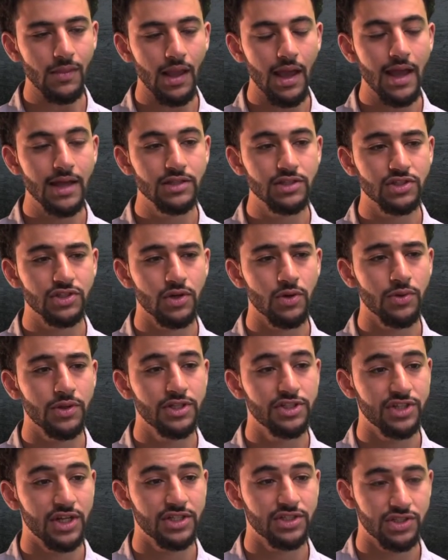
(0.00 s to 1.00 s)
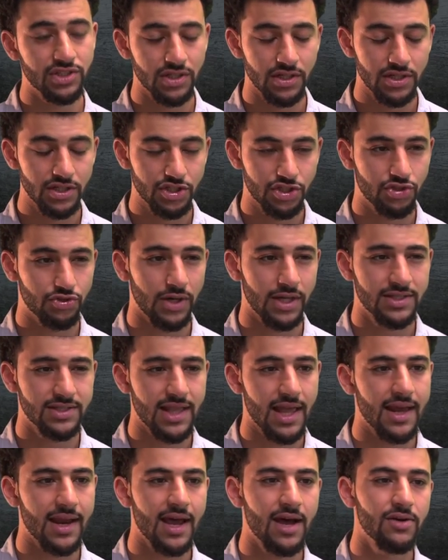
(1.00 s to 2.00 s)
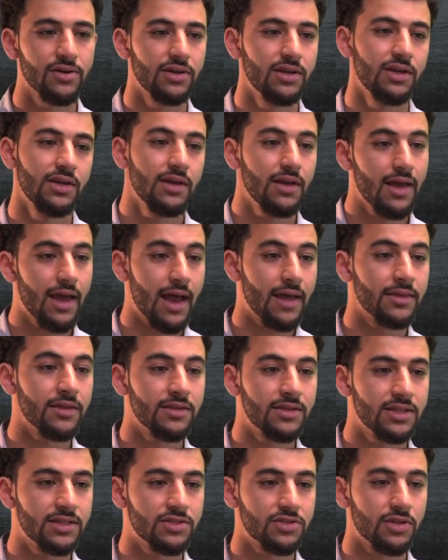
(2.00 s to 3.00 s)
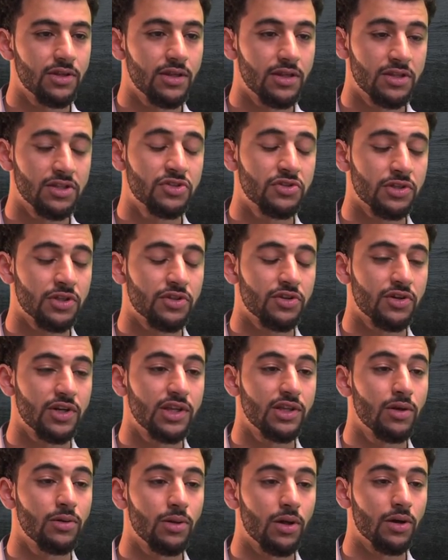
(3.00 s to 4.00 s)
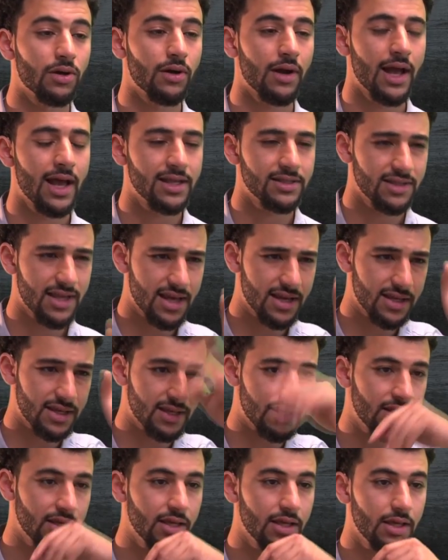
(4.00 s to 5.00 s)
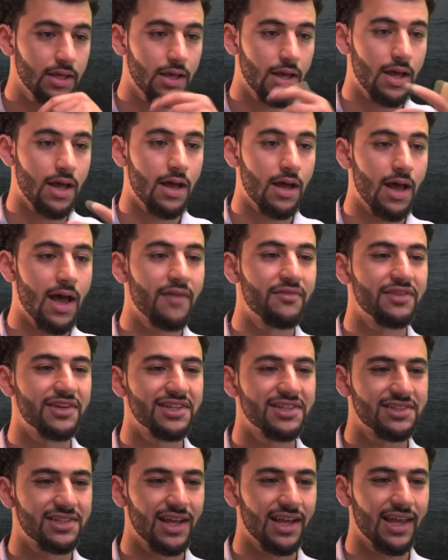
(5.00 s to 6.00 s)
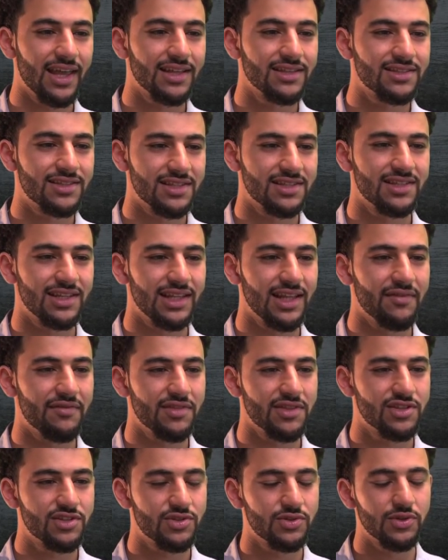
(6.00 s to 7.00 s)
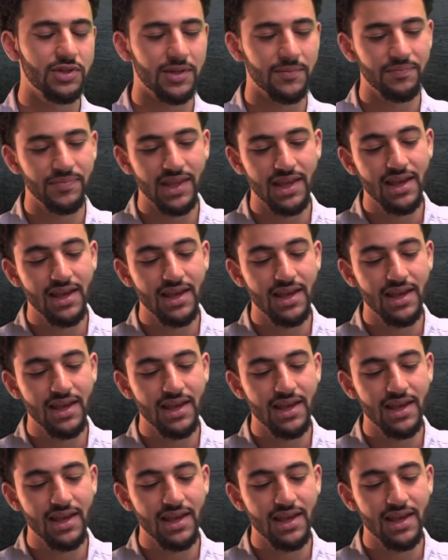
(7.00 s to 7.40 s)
And so the judge strikes that out, and the district attorney no longer has any evidence against this 11th student.